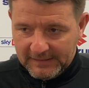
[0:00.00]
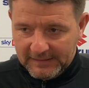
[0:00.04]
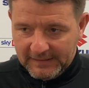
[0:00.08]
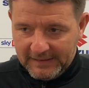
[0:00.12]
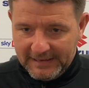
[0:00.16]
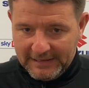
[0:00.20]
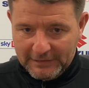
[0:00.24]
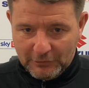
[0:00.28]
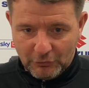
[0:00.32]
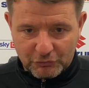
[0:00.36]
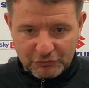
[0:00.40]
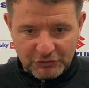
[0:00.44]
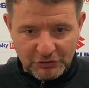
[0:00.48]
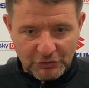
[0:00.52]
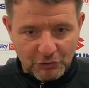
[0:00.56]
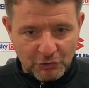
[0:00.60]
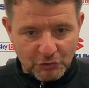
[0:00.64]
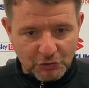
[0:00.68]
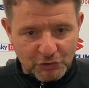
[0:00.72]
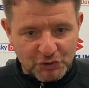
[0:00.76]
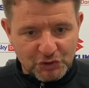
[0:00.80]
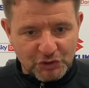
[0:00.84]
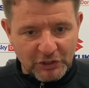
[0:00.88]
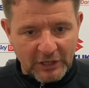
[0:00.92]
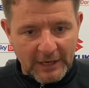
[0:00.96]
He looks in
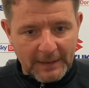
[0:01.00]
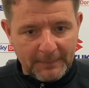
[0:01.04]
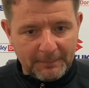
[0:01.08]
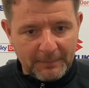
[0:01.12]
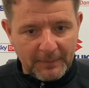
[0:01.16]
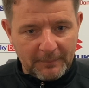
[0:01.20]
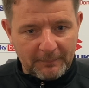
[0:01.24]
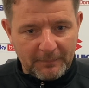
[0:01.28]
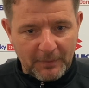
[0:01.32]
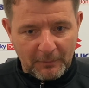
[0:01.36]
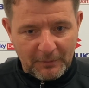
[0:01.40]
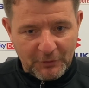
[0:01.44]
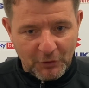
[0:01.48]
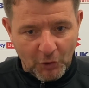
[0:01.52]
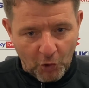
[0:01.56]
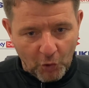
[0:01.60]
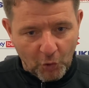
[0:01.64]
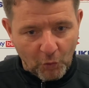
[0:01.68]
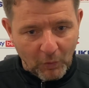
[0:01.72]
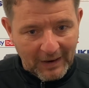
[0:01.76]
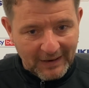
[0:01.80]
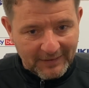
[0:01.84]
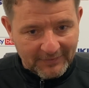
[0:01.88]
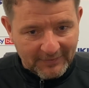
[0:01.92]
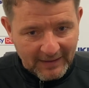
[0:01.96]
good shape, but we're not
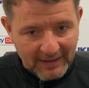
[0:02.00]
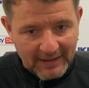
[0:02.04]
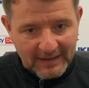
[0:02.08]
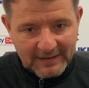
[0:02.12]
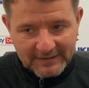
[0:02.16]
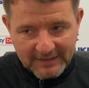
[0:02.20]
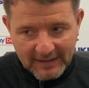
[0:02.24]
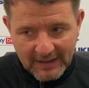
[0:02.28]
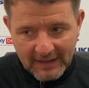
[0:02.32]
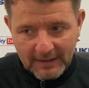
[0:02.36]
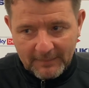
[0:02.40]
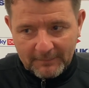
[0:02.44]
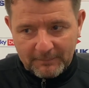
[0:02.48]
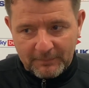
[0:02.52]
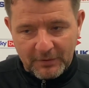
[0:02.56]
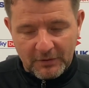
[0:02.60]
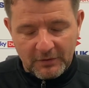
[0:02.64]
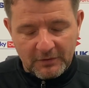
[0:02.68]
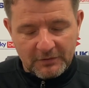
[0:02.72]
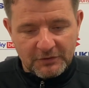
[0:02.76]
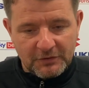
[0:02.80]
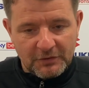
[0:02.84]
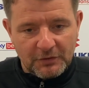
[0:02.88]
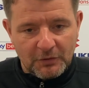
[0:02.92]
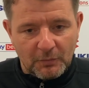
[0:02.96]
quite there yet.
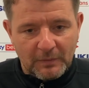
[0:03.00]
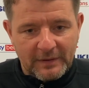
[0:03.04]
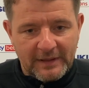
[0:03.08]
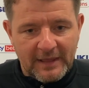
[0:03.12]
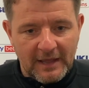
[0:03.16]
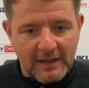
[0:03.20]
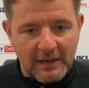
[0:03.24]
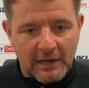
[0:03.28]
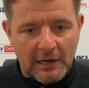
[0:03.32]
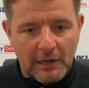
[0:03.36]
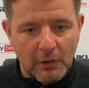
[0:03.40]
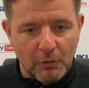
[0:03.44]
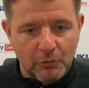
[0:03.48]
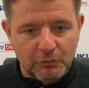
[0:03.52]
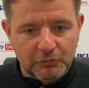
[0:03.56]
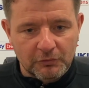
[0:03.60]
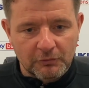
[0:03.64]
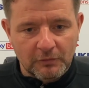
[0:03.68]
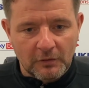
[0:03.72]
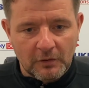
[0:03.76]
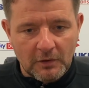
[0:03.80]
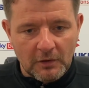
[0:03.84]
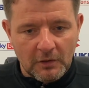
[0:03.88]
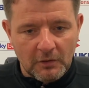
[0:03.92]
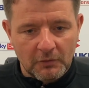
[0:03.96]
But you know we're getting closer
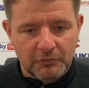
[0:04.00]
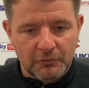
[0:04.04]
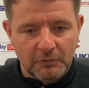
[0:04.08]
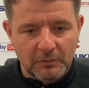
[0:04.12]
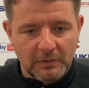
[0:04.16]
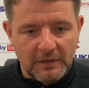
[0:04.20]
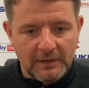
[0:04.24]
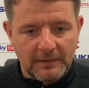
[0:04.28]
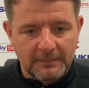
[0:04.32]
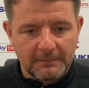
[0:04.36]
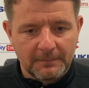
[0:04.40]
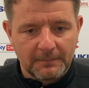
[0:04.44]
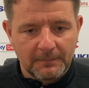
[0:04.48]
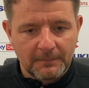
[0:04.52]
and closer with it.